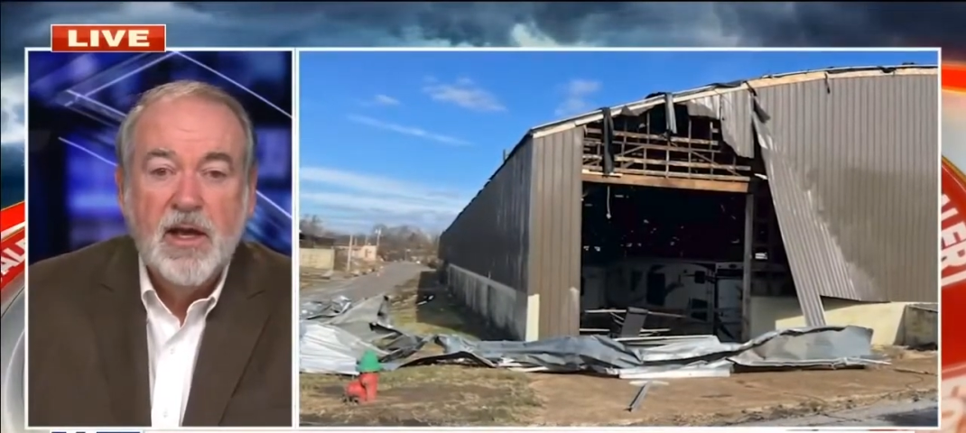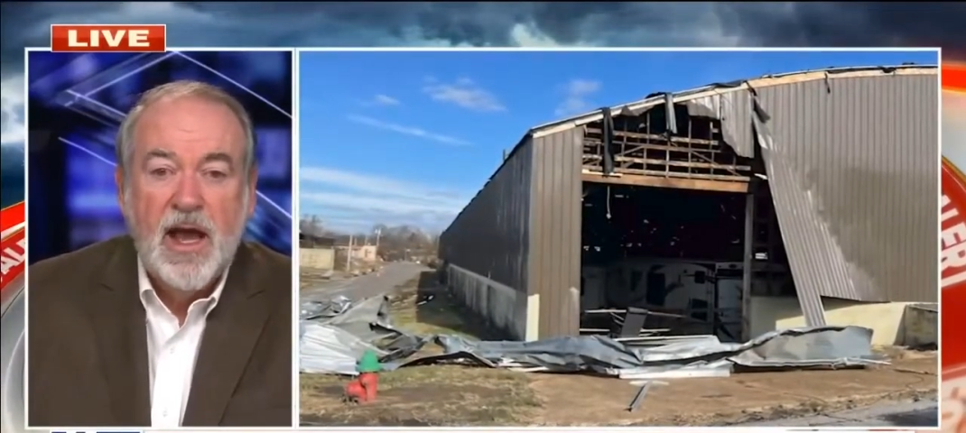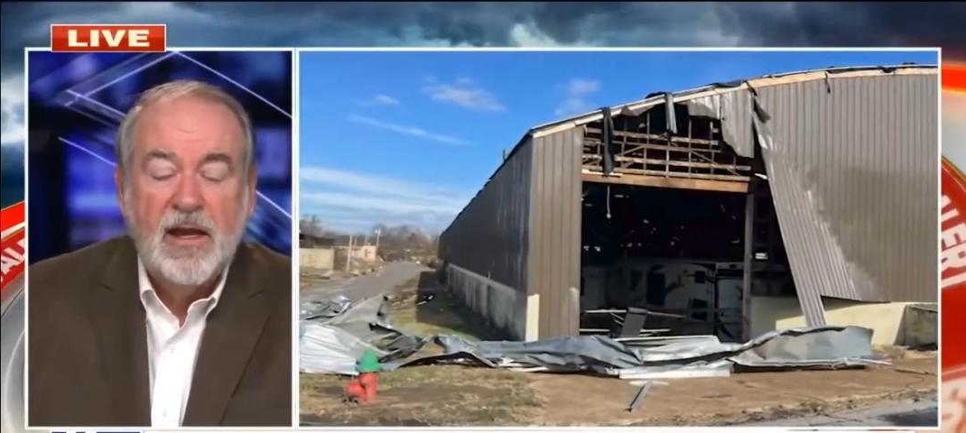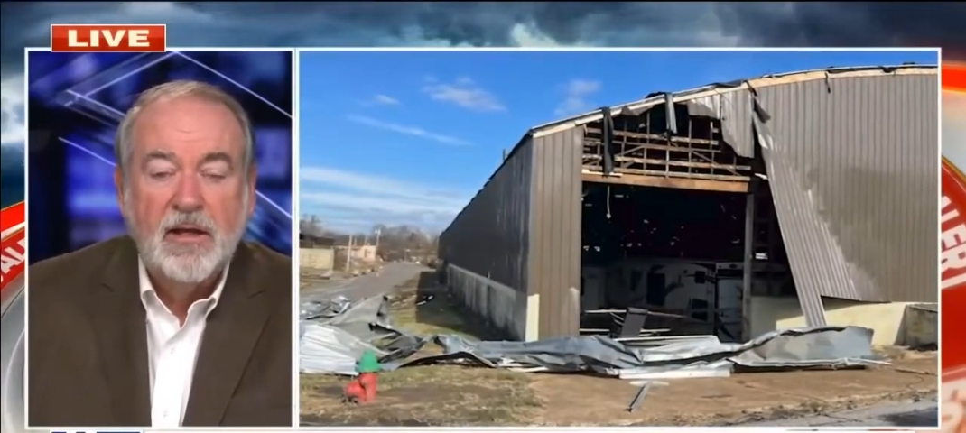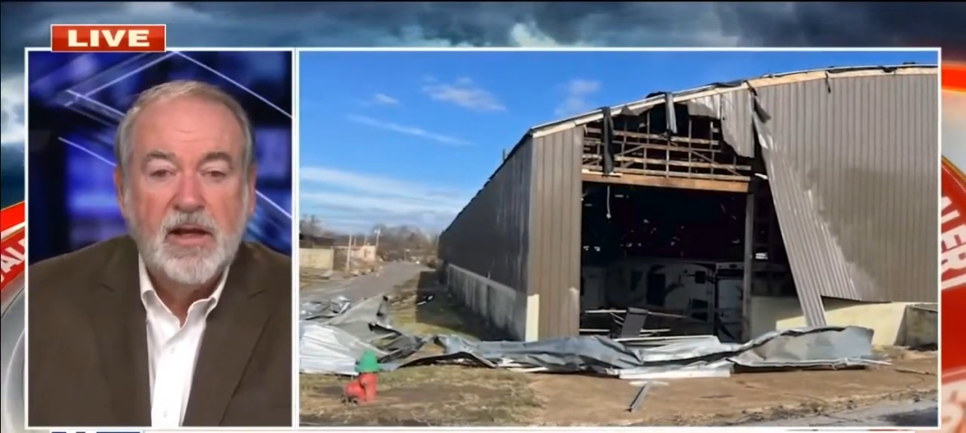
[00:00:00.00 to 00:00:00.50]

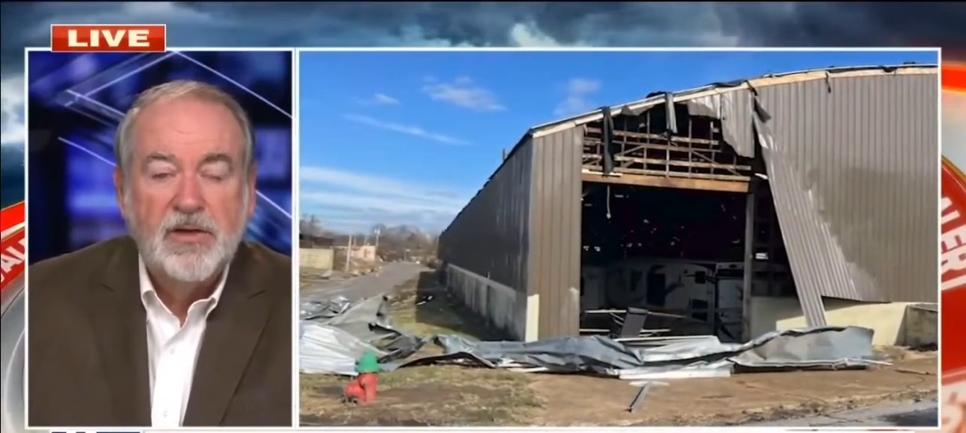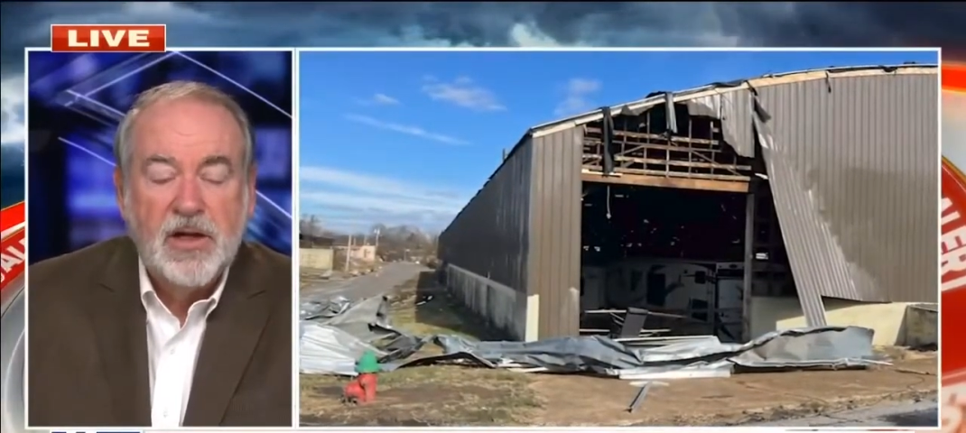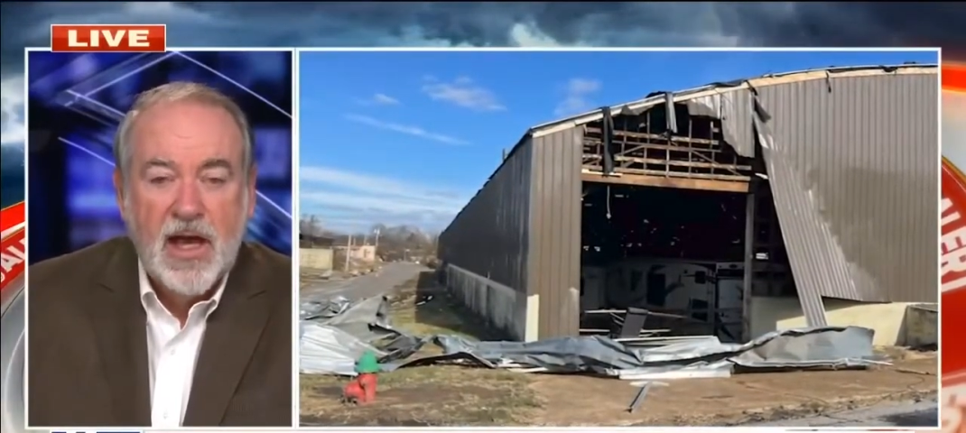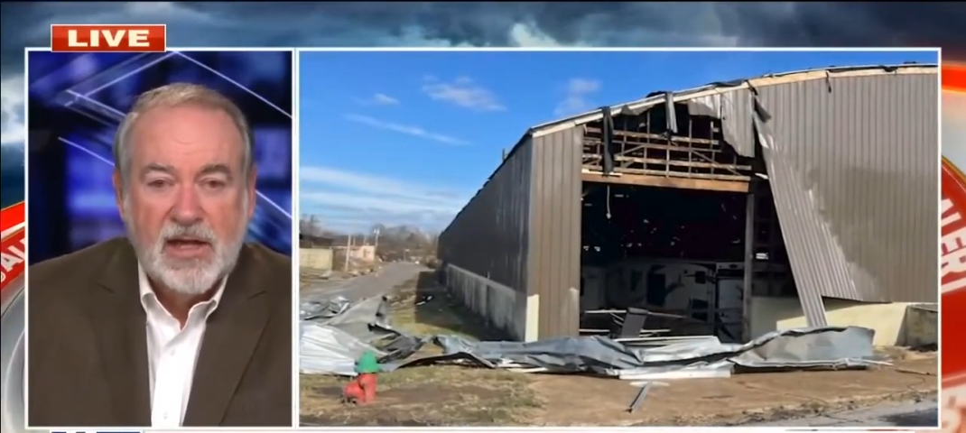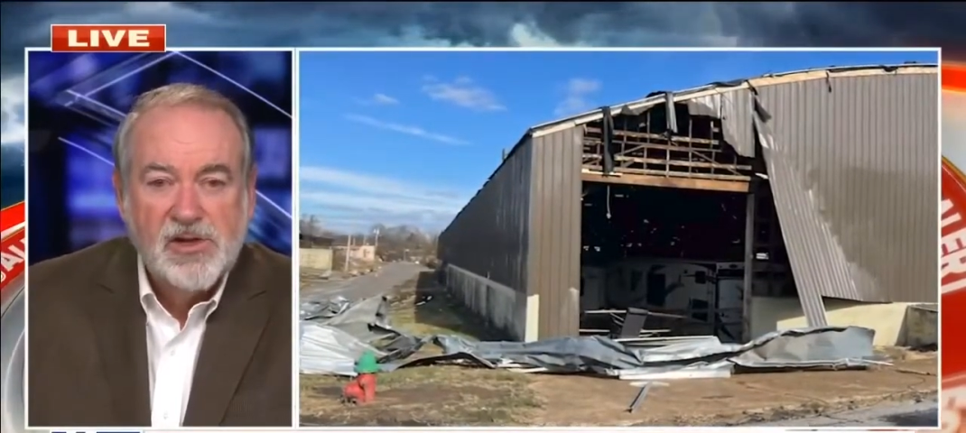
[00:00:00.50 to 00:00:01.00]
And in the
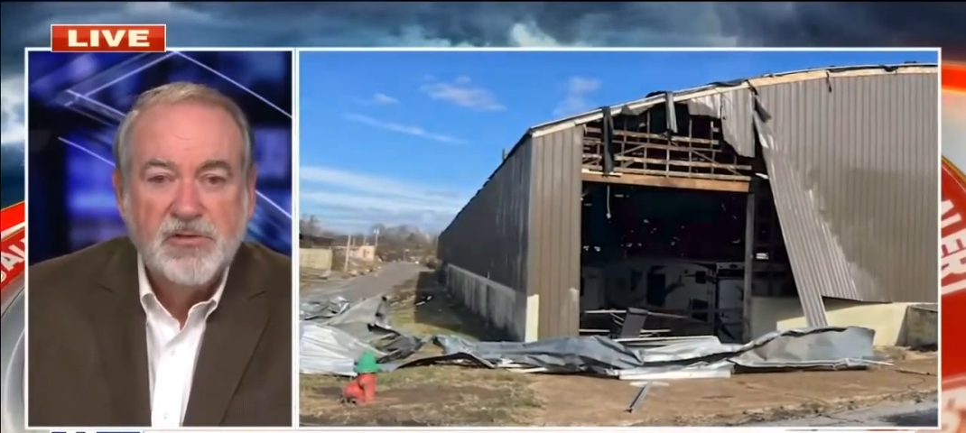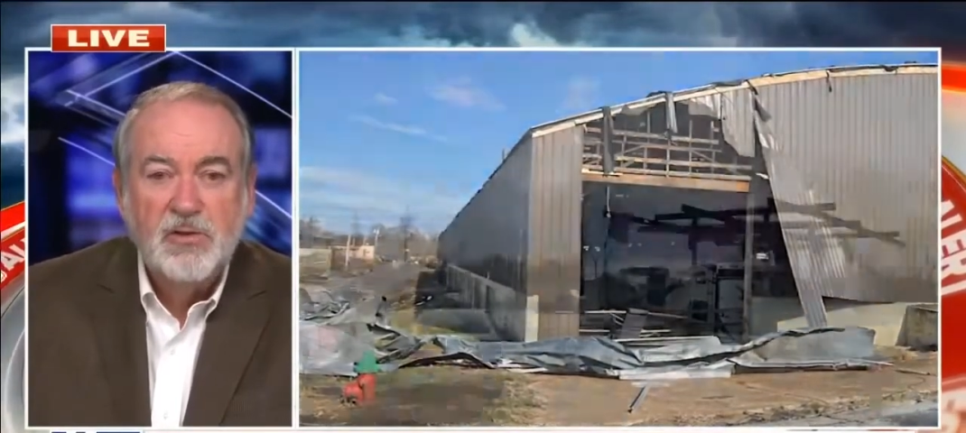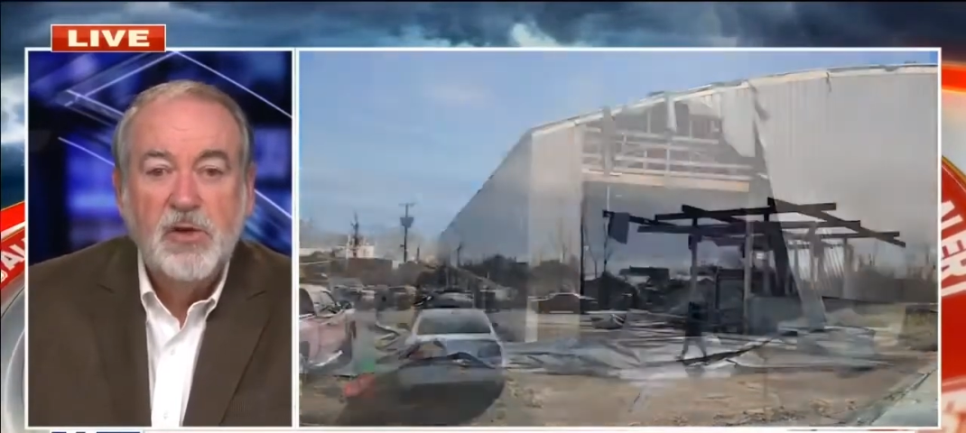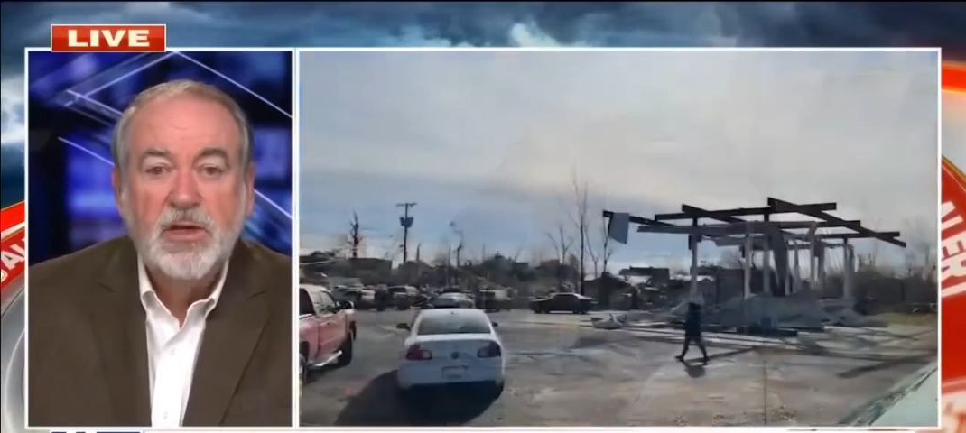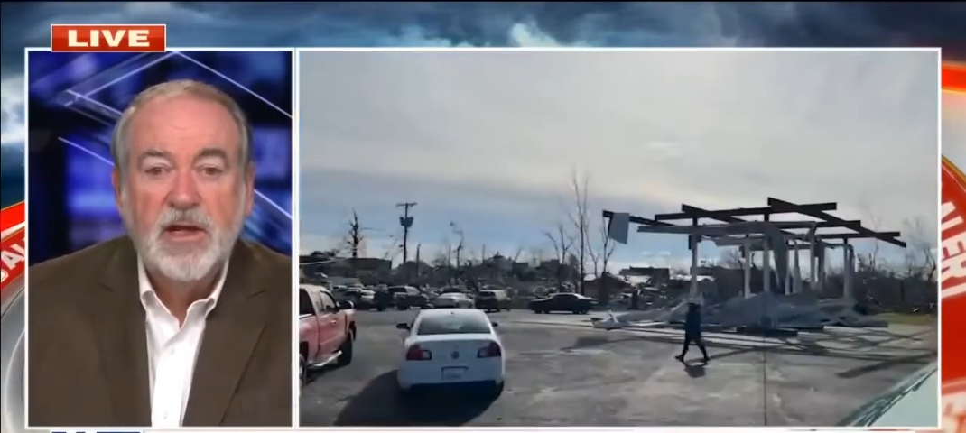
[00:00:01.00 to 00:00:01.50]
case of the
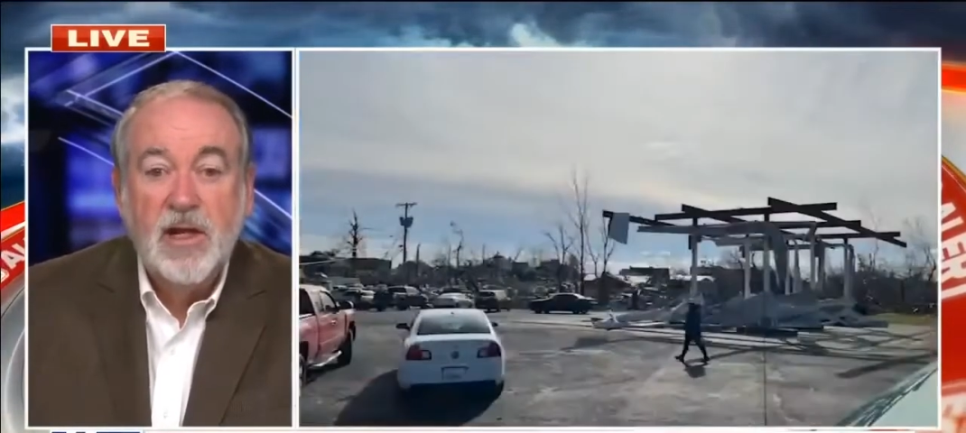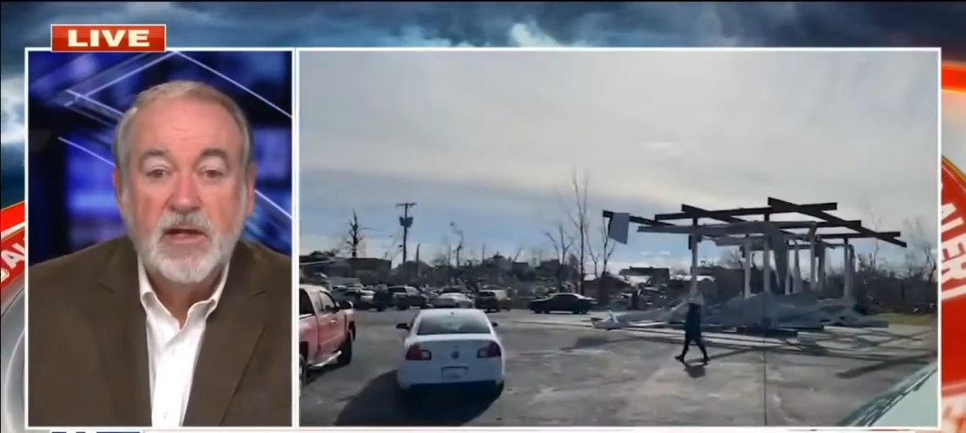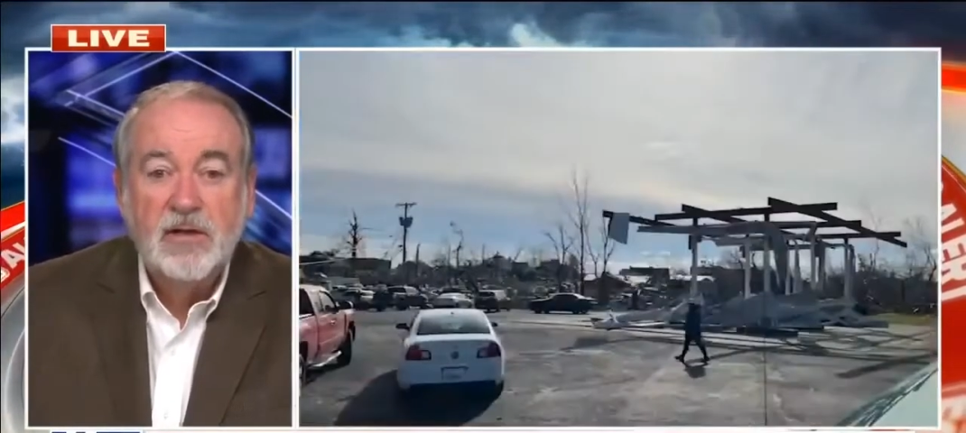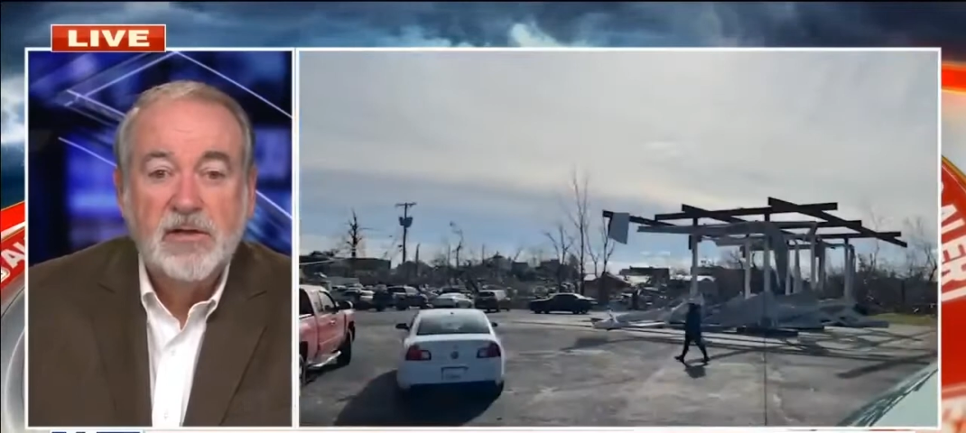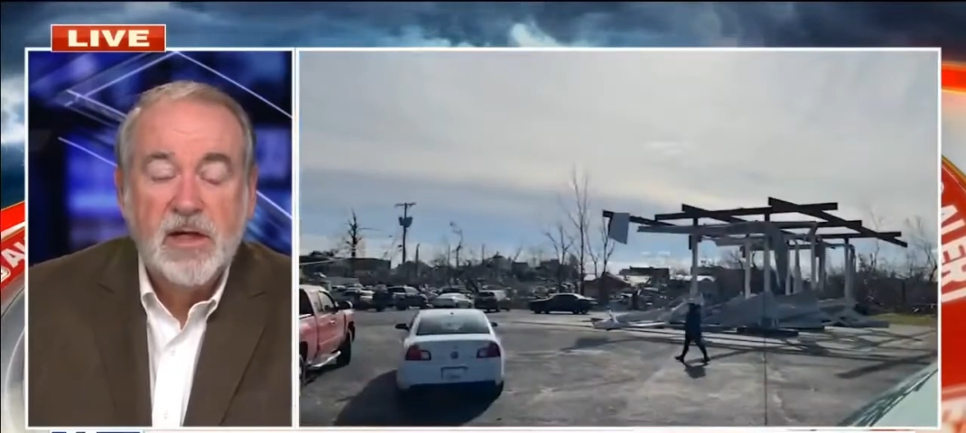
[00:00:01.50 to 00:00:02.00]
one that
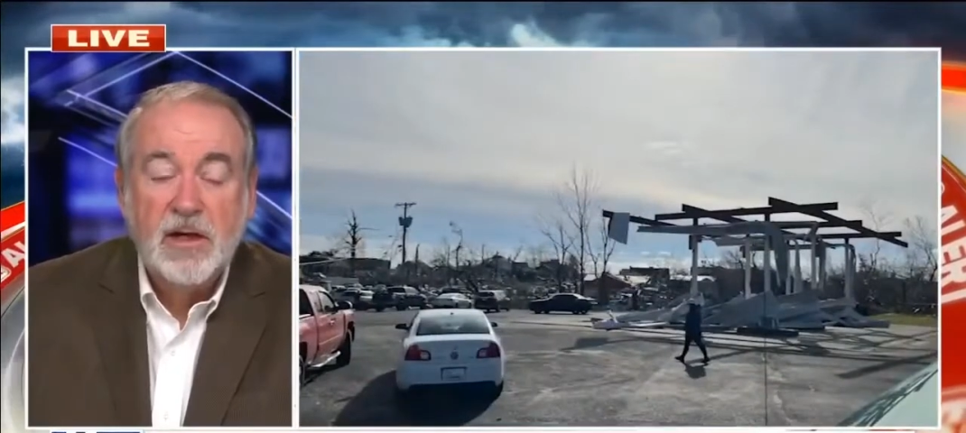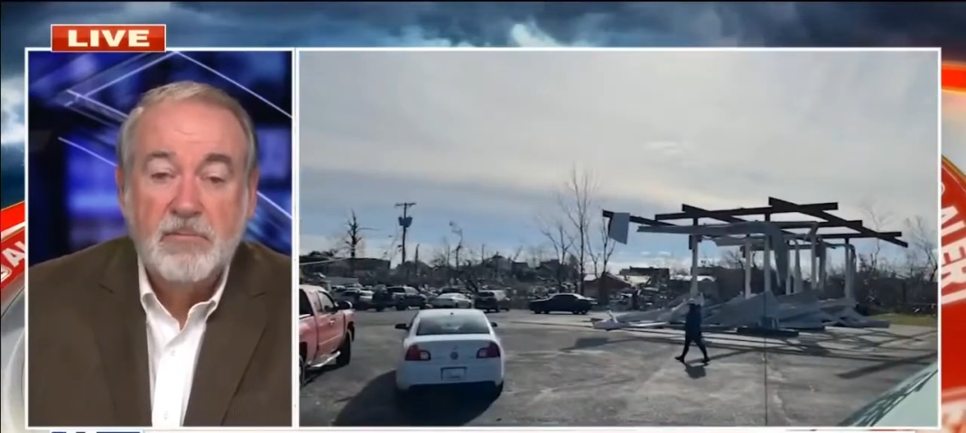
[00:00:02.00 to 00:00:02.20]
hit